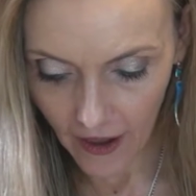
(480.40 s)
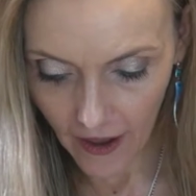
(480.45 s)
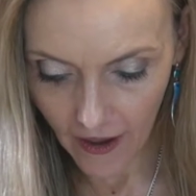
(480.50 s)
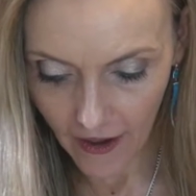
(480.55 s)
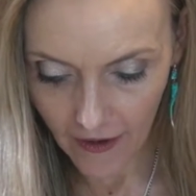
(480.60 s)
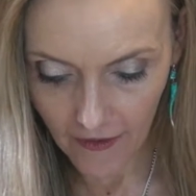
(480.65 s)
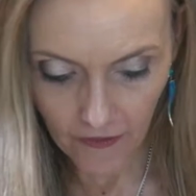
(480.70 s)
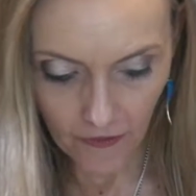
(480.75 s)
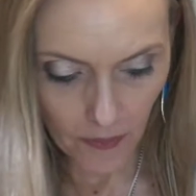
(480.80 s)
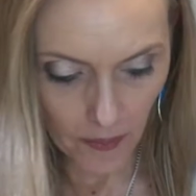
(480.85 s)

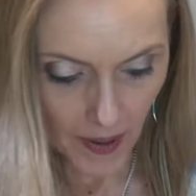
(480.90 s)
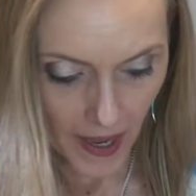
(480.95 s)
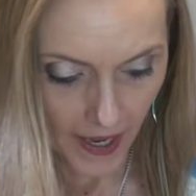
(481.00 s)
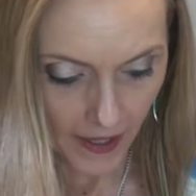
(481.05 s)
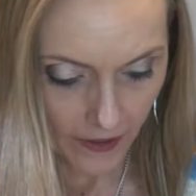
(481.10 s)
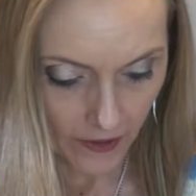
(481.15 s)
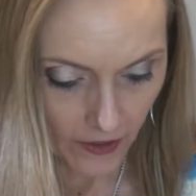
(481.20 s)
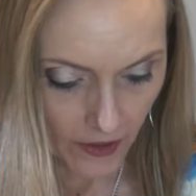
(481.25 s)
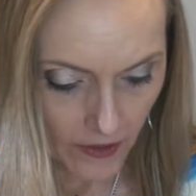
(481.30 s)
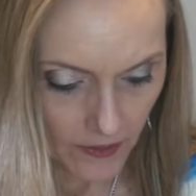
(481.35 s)
of
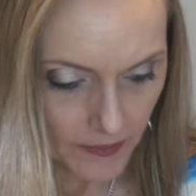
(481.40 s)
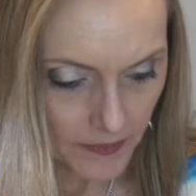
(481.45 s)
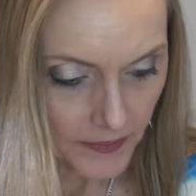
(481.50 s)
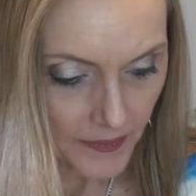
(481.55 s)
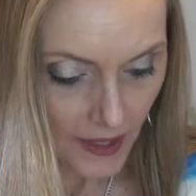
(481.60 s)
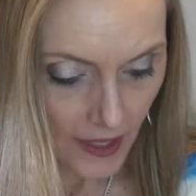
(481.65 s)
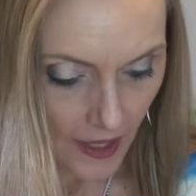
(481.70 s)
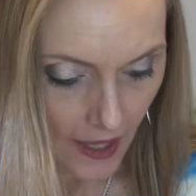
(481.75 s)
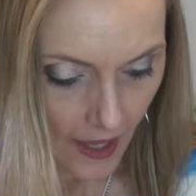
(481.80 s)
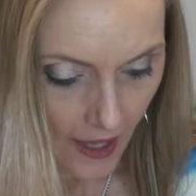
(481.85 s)
petal,
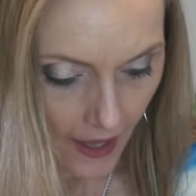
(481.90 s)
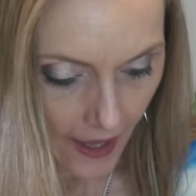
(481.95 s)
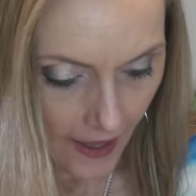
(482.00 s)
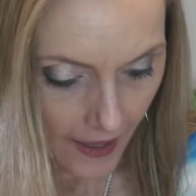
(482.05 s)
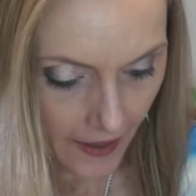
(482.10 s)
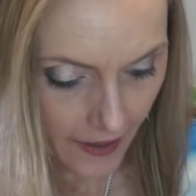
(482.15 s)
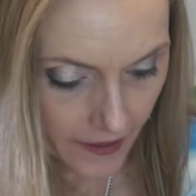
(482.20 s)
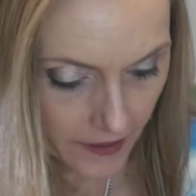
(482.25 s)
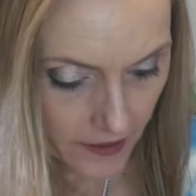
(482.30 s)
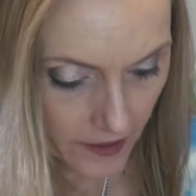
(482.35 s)

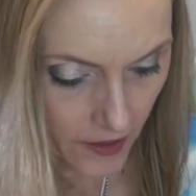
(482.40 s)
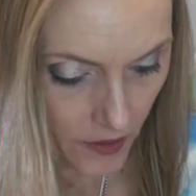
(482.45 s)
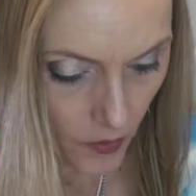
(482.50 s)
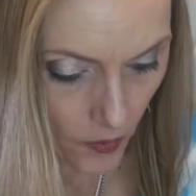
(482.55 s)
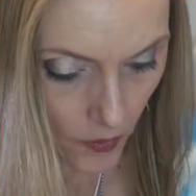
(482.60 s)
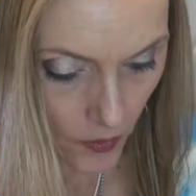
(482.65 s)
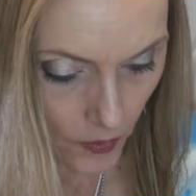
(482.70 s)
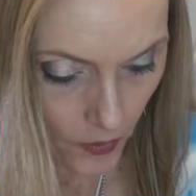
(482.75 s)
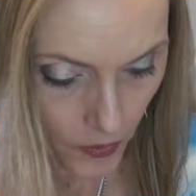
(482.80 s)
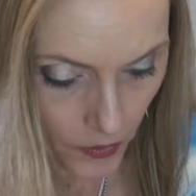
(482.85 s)
and
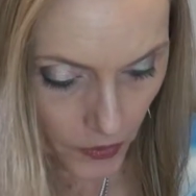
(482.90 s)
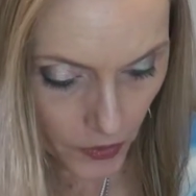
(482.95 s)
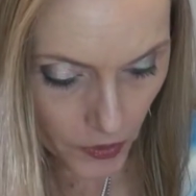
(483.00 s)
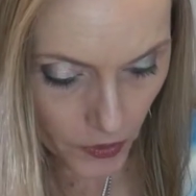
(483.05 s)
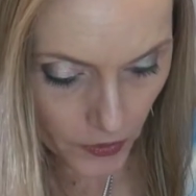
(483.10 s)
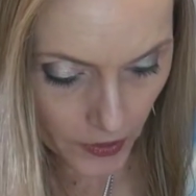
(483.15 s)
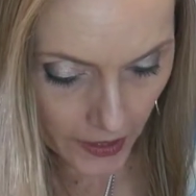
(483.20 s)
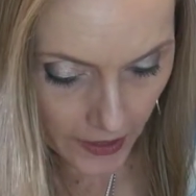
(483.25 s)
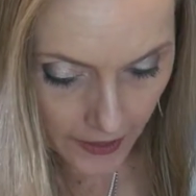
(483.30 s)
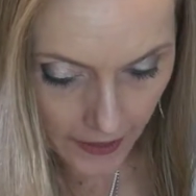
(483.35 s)
you
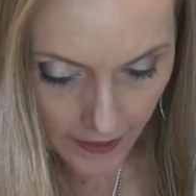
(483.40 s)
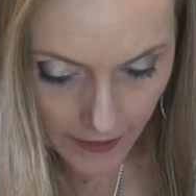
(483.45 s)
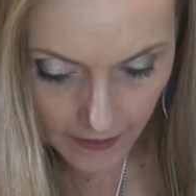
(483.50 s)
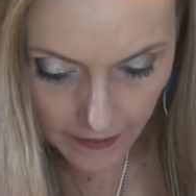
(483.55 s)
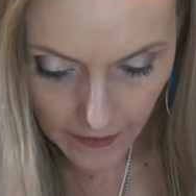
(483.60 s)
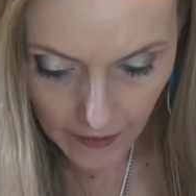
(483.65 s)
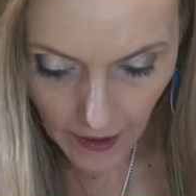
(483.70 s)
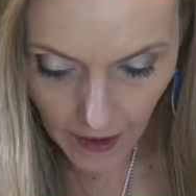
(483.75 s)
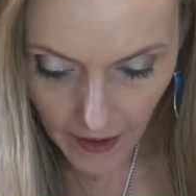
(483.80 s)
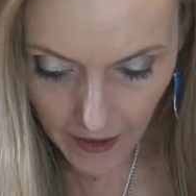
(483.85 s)
can
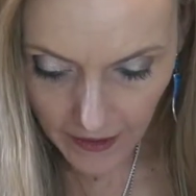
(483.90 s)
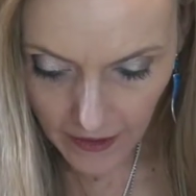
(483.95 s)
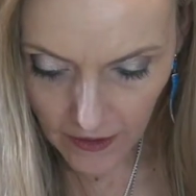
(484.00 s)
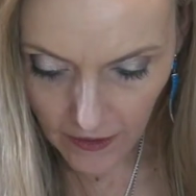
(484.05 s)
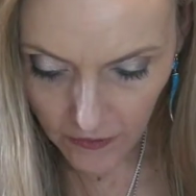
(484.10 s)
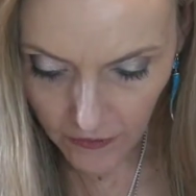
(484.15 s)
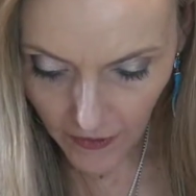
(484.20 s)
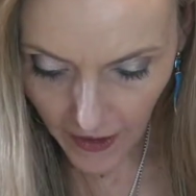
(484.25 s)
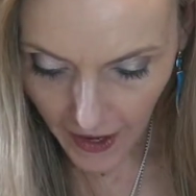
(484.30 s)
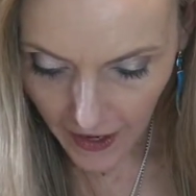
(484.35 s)
kind
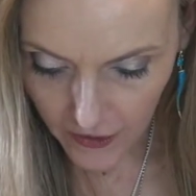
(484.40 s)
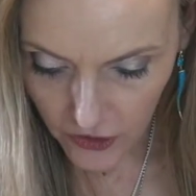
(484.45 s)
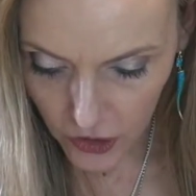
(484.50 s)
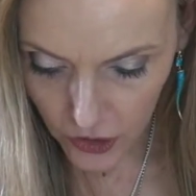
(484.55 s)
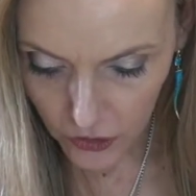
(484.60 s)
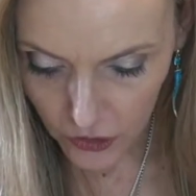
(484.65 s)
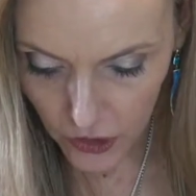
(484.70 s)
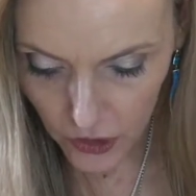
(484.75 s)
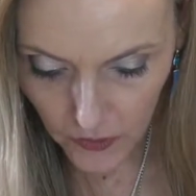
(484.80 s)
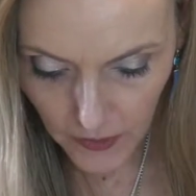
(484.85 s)
of, as you're
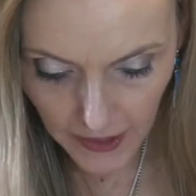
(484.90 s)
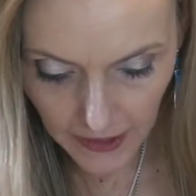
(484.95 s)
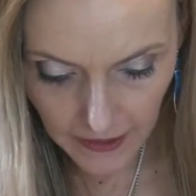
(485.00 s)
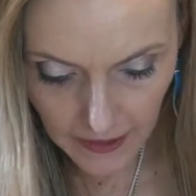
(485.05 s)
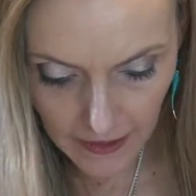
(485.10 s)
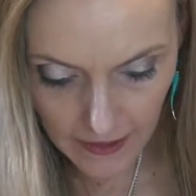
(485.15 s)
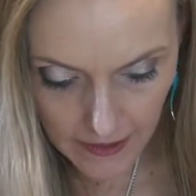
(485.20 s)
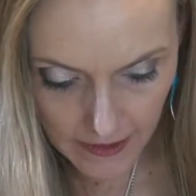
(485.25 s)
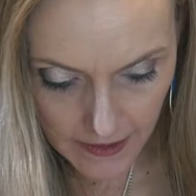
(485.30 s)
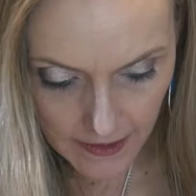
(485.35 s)
doing
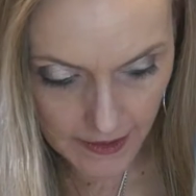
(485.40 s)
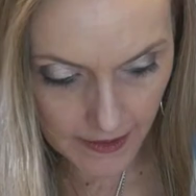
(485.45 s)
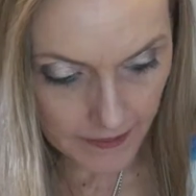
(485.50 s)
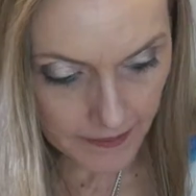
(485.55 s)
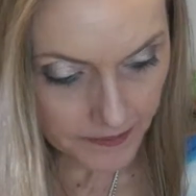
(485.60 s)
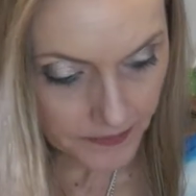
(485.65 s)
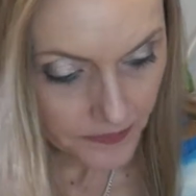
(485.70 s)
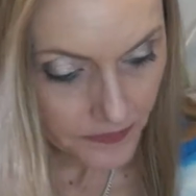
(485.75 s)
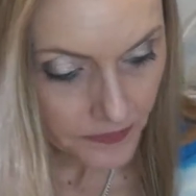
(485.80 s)
this,